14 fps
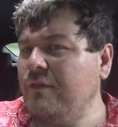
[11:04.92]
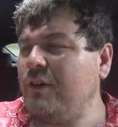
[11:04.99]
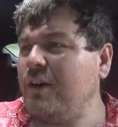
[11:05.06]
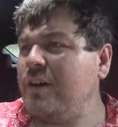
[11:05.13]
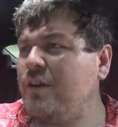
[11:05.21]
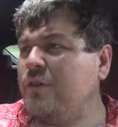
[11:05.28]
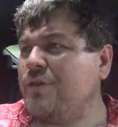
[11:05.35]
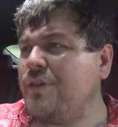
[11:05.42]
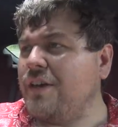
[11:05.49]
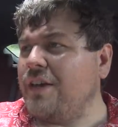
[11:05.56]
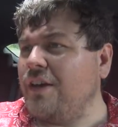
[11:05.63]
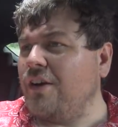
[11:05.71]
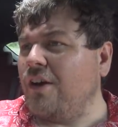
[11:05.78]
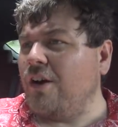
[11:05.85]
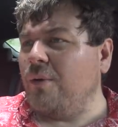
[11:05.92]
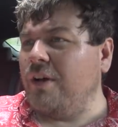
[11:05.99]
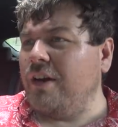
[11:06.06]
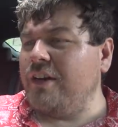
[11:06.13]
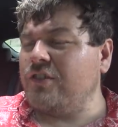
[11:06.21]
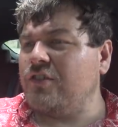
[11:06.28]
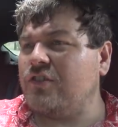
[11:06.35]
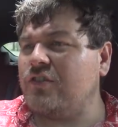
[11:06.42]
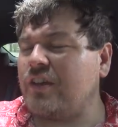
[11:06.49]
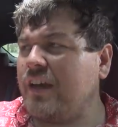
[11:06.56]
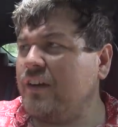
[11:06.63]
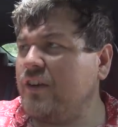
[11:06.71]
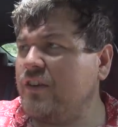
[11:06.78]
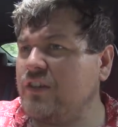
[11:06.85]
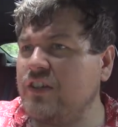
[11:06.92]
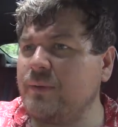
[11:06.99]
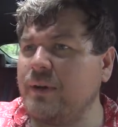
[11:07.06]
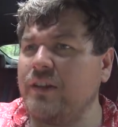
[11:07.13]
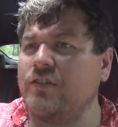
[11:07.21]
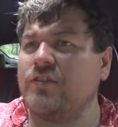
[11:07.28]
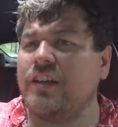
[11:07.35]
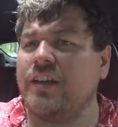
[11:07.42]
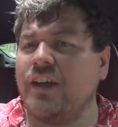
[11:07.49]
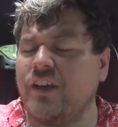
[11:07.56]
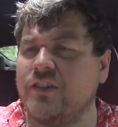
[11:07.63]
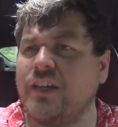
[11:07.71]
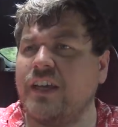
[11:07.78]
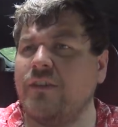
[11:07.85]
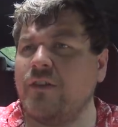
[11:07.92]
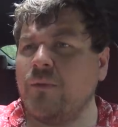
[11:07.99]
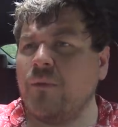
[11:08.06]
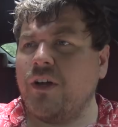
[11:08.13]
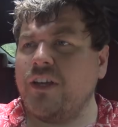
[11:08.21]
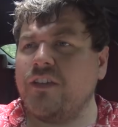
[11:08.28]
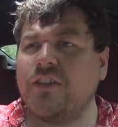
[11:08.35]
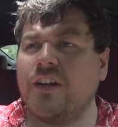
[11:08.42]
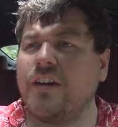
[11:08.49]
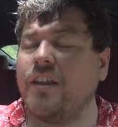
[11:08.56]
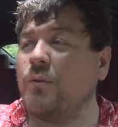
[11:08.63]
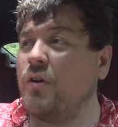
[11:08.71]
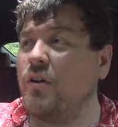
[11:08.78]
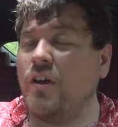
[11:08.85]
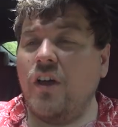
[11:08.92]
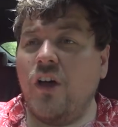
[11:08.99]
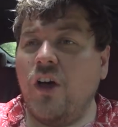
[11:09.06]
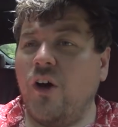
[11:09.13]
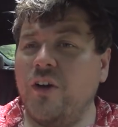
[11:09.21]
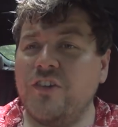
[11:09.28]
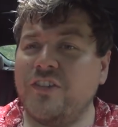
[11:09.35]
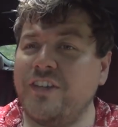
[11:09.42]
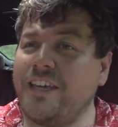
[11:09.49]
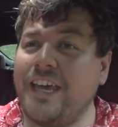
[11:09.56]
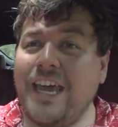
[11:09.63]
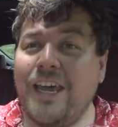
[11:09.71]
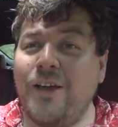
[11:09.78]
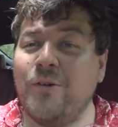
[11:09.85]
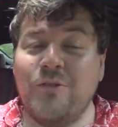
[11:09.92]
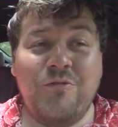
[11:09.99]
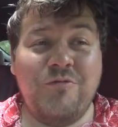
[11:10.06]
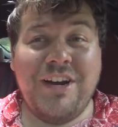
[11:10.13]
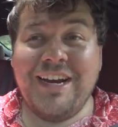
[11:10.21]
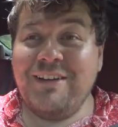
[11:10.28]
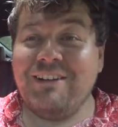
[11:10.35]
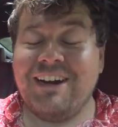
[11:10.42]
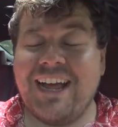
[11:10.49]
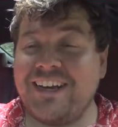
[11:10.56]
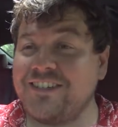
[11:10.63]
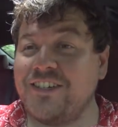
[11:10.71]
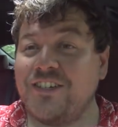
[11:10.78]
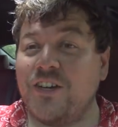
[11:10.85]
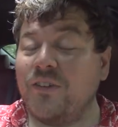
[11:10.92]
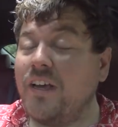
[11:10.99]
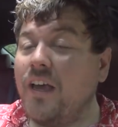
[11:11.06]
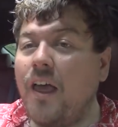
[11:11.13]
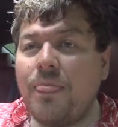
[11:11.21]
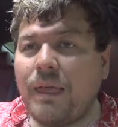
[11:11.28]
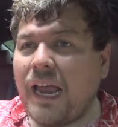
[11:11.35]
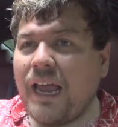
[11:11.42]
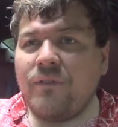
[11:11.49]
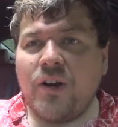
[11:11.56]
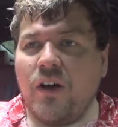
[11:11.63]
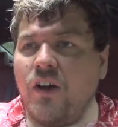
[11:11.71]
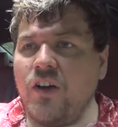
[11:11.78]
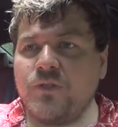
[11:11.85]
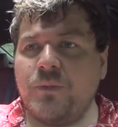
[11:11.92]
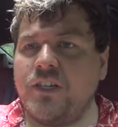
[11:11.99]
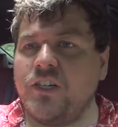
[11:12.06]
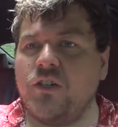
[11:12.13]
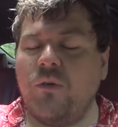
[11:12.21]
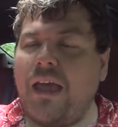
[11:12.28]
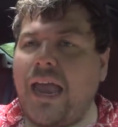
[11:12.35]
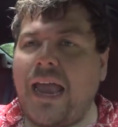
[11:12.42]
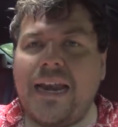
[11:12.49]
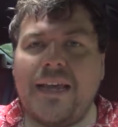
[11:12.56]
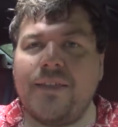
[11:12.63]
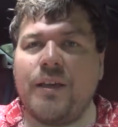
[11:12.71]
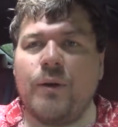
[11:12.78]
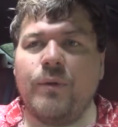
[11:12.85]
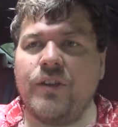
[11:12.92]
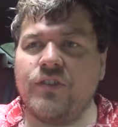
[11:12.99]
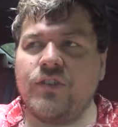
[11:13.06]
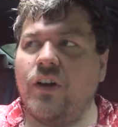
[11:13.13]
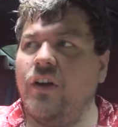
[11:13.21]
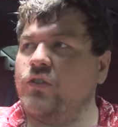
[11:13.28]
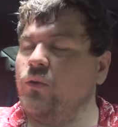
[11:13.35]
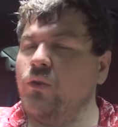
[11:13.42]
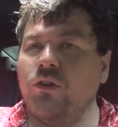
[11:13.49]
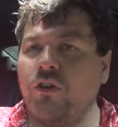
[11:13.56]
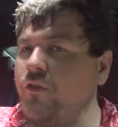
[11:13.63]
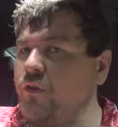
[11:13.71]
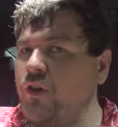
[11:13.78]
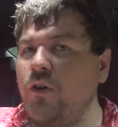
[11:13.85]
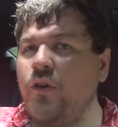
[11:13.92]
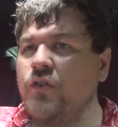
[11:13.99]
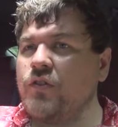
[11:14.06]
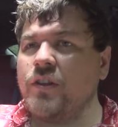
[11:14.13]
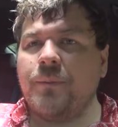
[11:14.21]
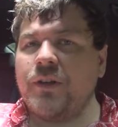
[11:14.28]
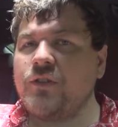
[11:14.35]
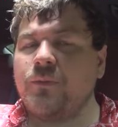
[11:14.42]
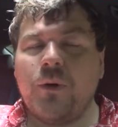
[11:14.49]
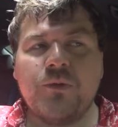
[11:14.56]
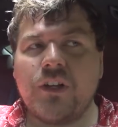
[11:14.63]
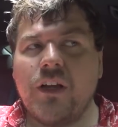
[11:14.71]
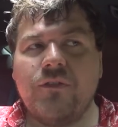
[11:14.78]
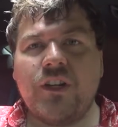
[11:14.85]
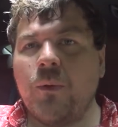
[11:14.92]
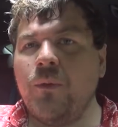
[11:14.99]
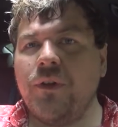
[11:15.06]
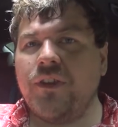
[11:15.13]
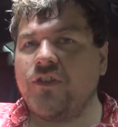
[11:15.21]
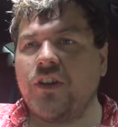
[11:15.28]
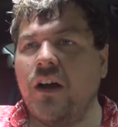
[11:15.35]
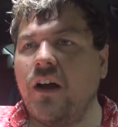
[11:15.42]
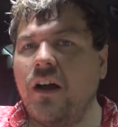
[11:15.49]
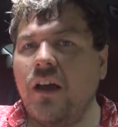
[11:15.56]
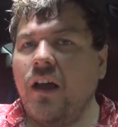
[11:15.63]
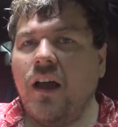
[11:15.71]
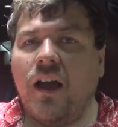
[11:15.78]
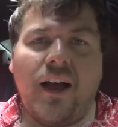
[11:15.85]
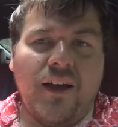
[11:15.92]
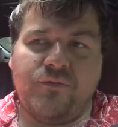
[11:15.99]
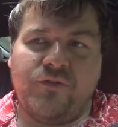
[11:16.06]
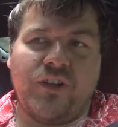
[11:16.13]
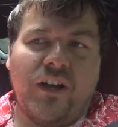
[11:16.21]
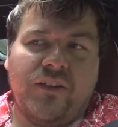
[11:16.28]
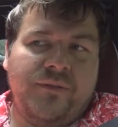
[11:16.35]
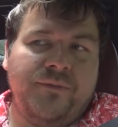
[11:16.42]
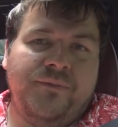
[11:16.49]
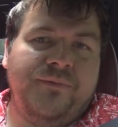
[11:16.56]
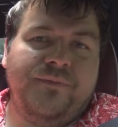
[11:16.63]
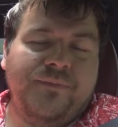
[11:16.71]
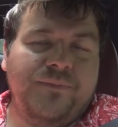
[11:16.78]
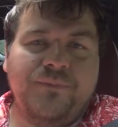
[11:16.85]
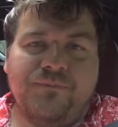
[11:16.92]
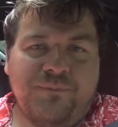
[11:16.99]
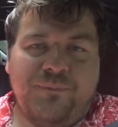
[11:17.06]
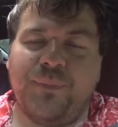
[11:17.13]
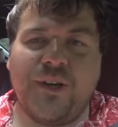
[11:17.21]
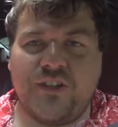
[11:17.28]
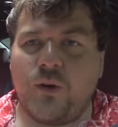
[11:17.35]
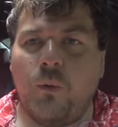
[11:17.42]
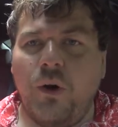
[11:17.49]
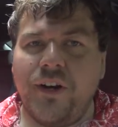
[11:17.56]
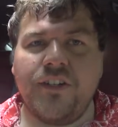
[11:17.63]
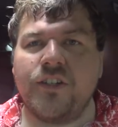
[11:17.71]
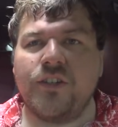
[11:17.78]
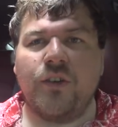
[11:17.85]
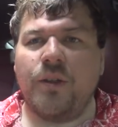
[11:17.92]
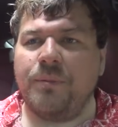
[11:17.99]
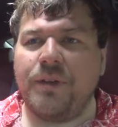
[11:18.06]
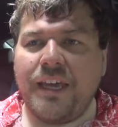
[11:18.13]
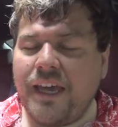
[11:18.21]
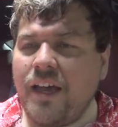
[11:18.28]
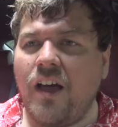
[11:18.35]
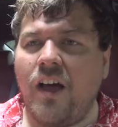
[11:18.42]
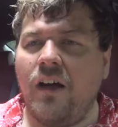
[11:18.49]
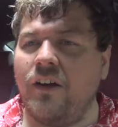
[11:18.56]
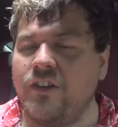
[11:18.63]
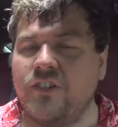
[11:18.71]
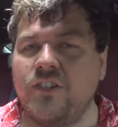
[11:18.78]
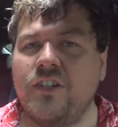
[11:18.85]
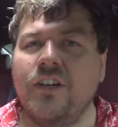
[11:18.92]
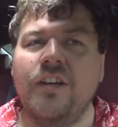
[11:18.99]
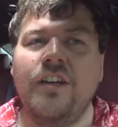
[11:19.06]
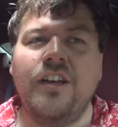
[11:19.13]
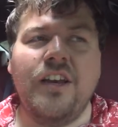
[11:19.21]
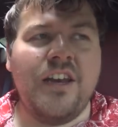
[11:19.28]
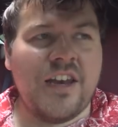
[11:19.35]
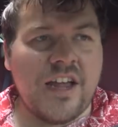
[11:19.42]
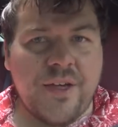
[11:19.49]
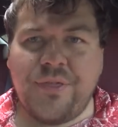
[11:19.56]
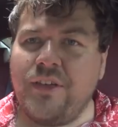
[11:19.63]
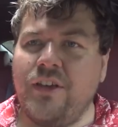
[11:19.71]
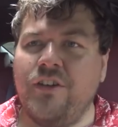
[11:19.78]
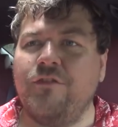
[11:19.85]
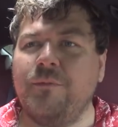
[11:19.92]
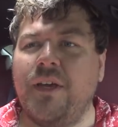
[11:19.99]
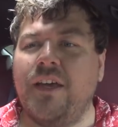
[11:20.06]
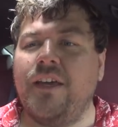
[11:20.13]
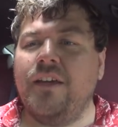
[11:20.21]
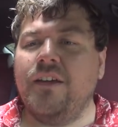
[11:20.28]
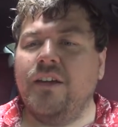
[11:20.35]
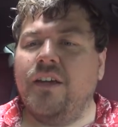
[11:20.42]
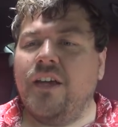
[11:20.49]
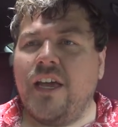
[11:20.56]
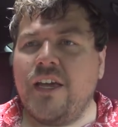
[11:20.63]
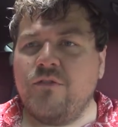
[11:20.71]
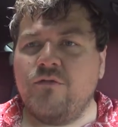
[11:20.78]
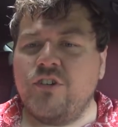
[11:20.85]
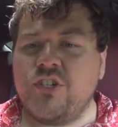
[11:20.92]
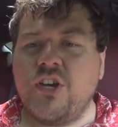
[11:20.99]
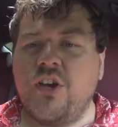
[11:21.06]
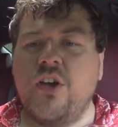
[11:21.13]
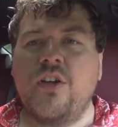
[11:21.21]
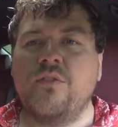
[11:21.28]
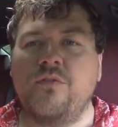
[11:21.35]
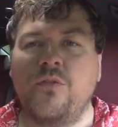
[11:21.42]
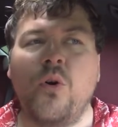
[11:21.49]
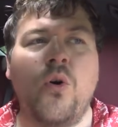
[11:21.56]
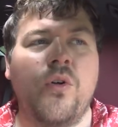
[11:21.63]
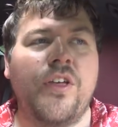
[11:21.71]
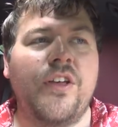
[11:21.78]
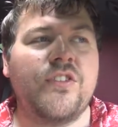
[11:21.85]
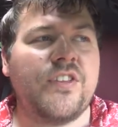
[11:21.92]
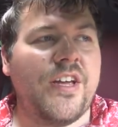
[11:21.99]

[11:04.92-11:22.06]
For any of you thinking, oh, well, he's just saying nice things about the Stinger because they're giving him one yesterday and the other, well, honestly, Kia were really relaxed and chilled. They haven't asked me to do anything with this car. So all the reviews and the bits and bobs that I've done with this car, I've done because I wanted to do them. Kia asked nothing of me in return for this.